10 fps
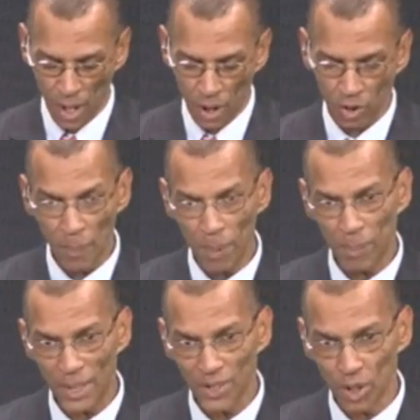Trump
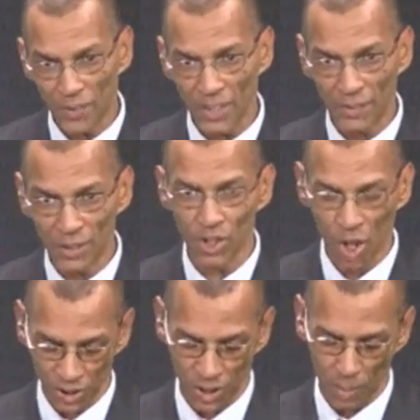appears to have forgiven
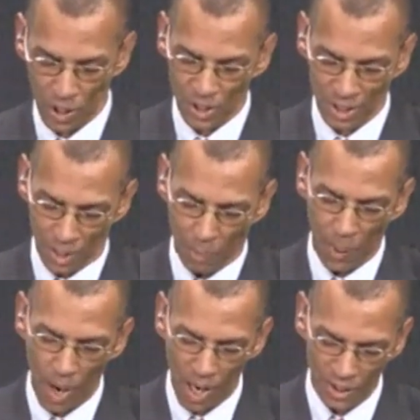Johnson because in the
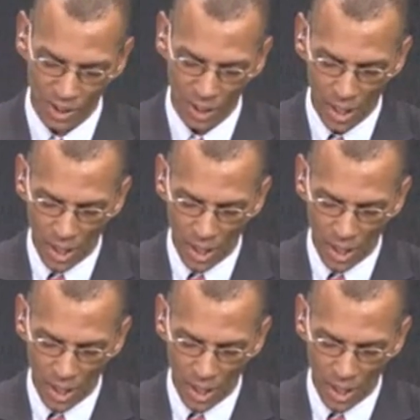past,